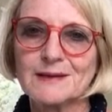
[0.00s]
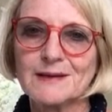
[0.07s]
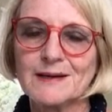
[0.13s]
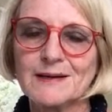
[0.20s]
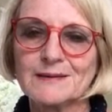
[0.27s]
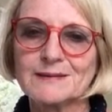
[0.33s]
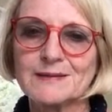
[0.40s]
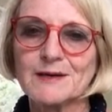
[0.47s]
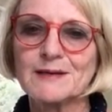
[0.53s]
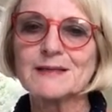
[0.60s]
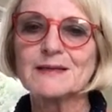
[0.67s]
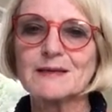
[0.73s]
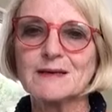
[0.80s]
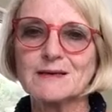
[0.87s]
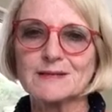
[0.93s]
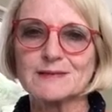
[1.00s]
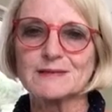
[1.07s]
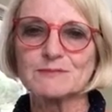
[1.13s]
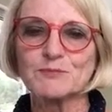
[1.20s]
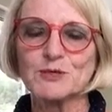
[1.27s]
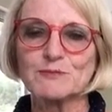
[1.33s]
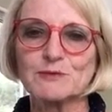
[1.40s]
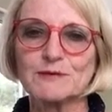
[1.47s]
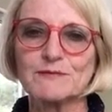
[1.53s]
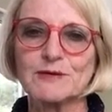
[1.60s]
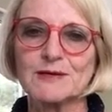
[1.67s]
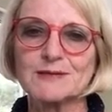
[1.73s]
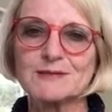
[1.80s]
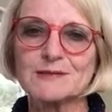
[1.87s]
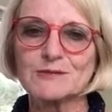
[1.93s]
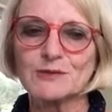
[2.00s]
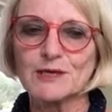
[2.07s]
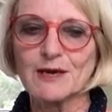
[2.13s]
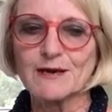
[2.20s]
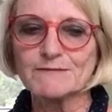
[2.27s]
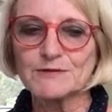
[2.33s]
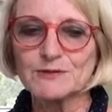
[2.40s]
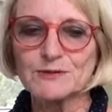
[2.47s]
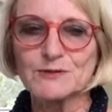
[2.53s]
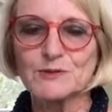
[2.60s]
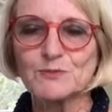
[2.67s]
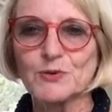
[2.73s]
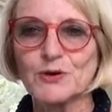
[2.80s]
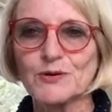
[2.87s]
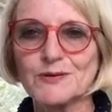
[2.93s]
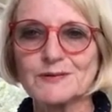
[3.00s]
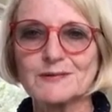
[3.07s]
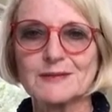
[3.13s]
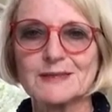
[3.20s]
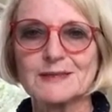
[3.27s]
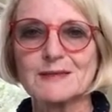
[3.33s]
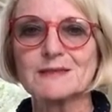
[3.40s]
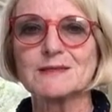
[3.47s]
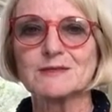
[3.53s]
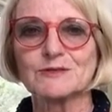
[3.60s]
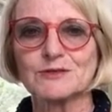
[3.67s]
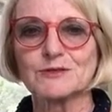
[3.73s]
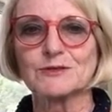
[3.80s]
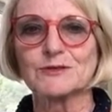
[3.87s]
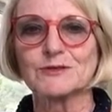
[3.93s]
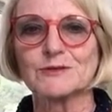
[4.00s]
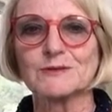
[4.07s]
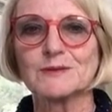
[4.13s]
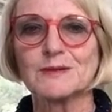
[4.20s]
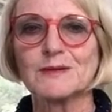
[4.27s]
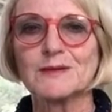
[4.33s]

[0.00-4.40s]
And yes, people have asked, do we have to do both? Yes, you do.